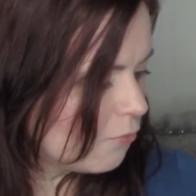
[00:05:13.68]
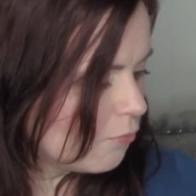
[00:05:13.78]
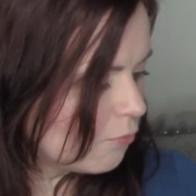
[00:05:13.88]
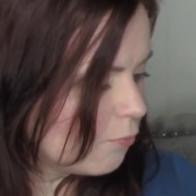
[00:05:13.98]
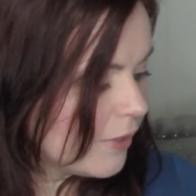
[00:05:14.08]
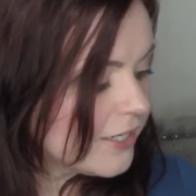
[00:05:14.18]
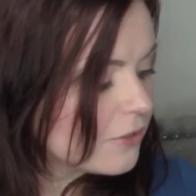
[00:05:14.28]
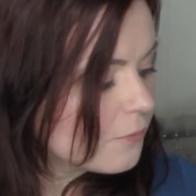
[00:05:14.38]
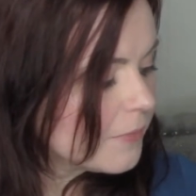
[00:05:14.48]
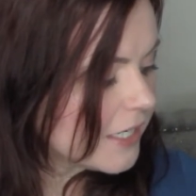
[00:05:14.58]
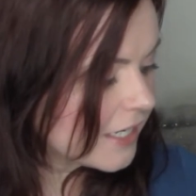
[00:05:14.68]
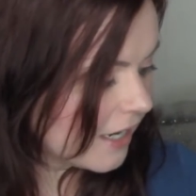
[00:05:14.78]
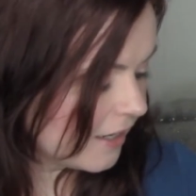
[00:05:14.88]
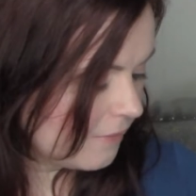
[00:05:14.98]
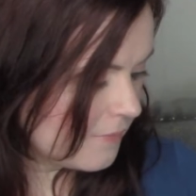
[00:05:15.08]
will
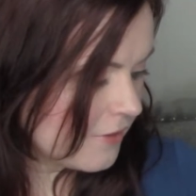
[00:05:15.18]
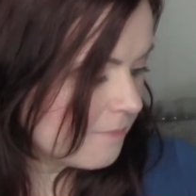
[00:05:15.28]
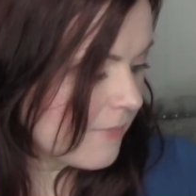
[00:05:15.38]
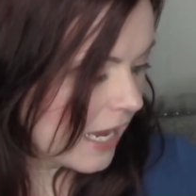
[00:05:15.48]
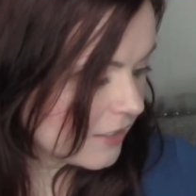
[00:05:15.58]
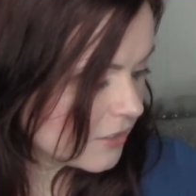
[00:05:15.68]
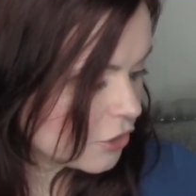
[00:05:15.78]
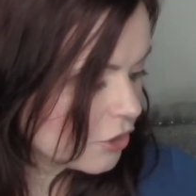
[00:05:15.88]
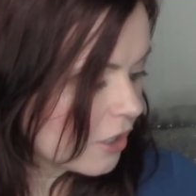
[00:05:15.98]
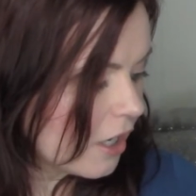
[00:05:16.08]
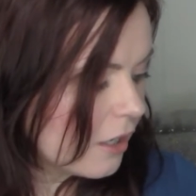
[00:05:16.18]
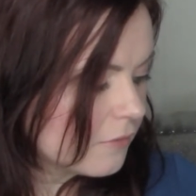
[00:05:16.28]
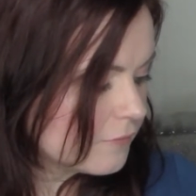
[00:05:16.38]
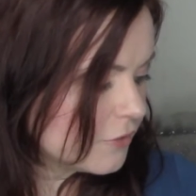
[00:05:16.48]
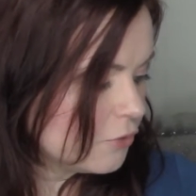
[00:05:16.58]
become the master
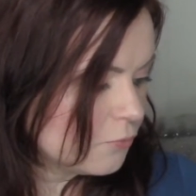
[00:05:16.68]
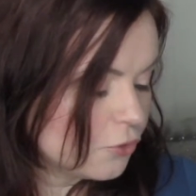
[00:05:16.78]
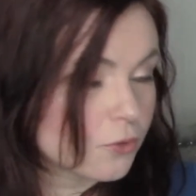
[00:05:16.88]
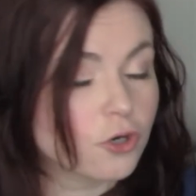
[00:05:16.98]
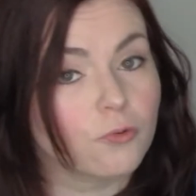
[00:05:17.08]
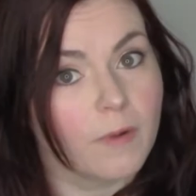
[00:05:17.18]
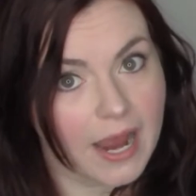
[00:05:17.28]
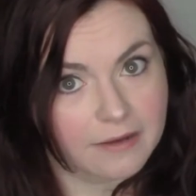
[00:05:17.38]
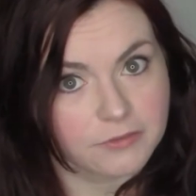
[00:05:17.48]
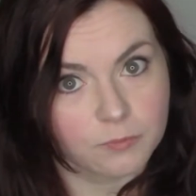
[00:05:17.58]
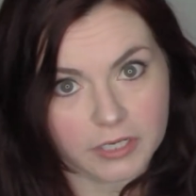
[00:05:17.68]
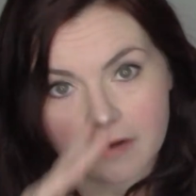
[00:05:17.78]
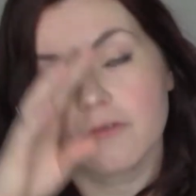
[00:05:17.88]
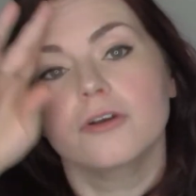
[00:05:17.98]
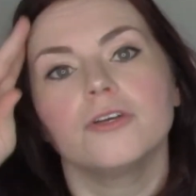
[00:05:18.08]
of your craft,
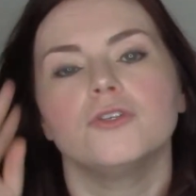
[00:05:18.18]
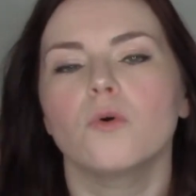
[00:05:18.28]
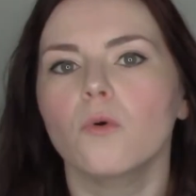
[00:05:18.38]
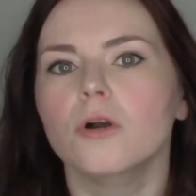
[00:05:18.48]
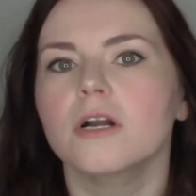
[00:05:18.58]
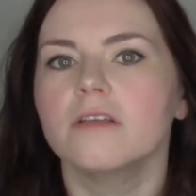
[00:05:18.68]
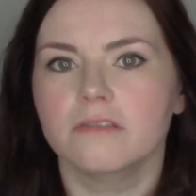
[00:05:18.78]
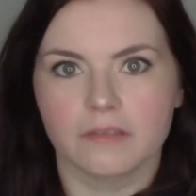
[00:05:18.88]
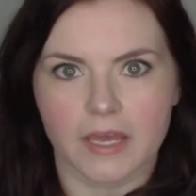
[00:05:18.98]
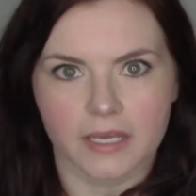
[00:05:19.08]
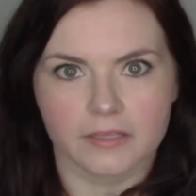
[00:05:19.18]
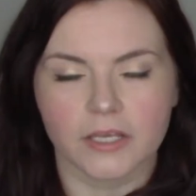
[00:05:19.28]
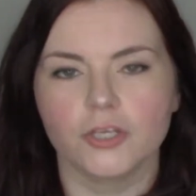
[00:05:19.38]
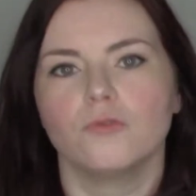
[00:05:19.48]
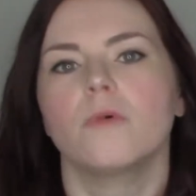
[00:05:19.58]
whatever your thing
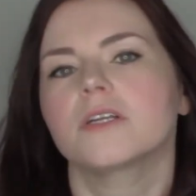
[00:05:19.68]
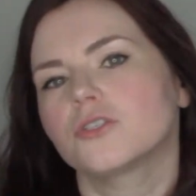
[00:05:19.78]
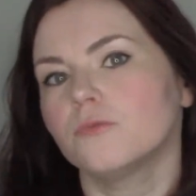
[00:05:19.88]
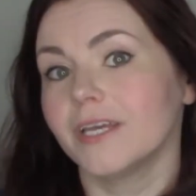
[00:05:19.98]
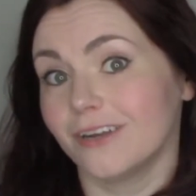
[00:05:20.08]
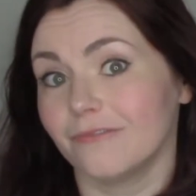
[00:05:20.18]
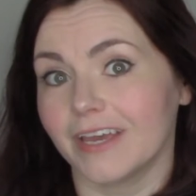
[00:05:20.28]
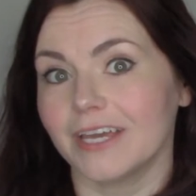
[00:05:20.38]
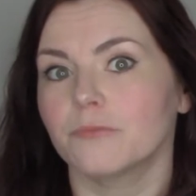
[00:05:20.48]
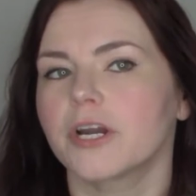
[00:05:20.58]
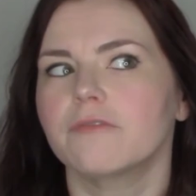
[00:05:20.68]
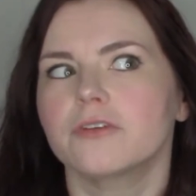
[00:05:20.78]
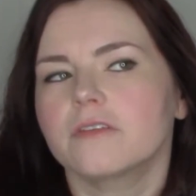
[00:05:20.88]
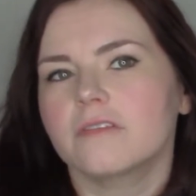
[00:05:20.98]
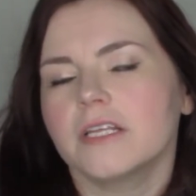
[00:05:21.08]
that you want to innovate, whatever
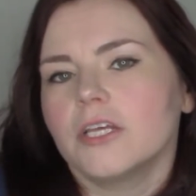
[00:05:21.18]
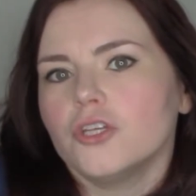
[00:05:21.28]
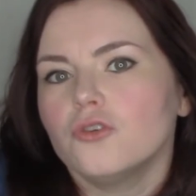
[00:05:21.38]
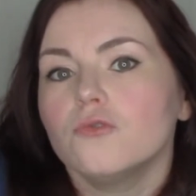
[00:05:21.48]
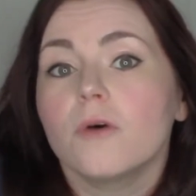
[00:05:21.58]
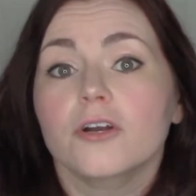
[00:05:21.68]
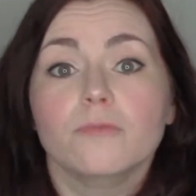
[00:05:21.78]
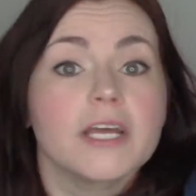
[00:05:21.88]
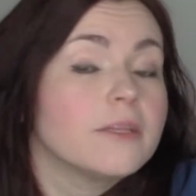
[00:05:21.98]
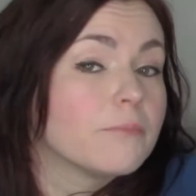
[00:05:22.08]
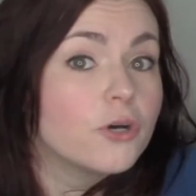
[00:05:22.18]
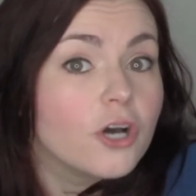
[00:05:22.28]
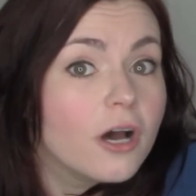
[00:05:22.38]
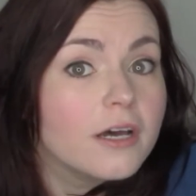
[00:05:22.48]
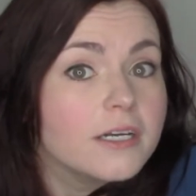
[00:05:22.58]
the thing that you want to write the book
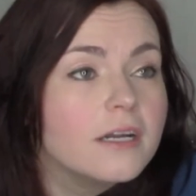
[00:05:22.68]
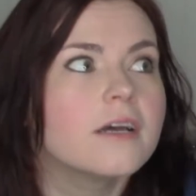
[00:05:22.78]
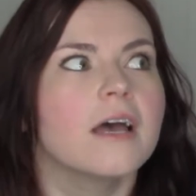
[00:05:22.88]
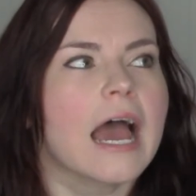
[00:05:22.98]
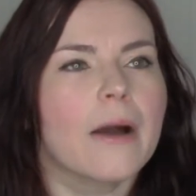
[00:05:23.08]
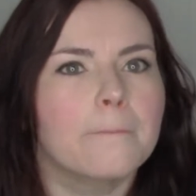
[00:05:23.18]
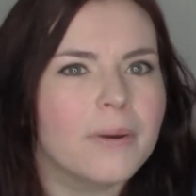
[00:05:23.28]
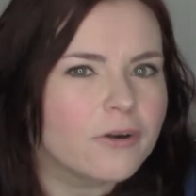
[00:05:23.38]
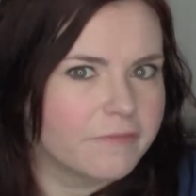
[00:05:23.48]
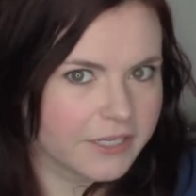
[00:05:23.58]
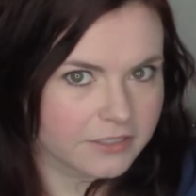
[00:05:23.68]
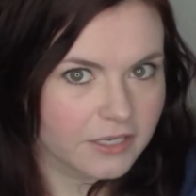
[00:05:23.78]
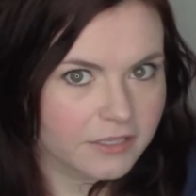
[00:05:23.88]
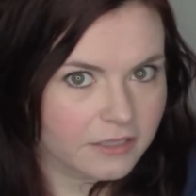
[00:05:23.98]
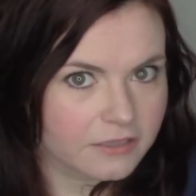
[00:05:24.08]
on. How perfect
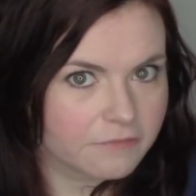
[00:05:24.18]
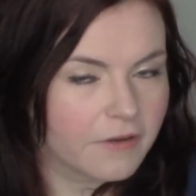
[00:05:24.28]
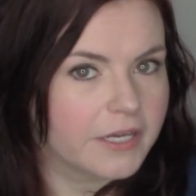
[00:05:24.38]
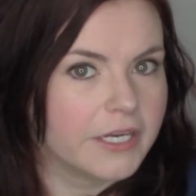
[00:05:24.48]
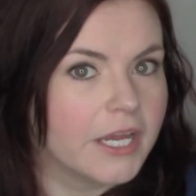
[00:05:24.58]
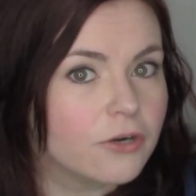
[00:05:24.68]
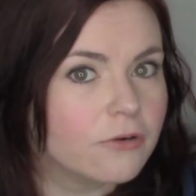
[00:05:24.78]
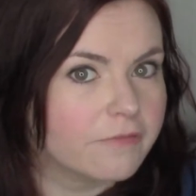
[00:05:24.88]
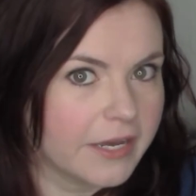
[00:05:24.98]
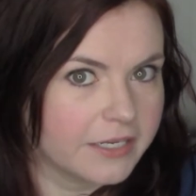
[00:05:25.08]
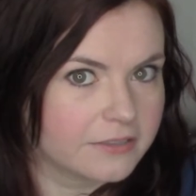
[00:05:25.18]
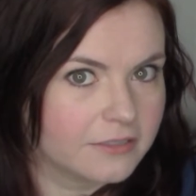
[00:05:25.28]
that the fucking Hierophant,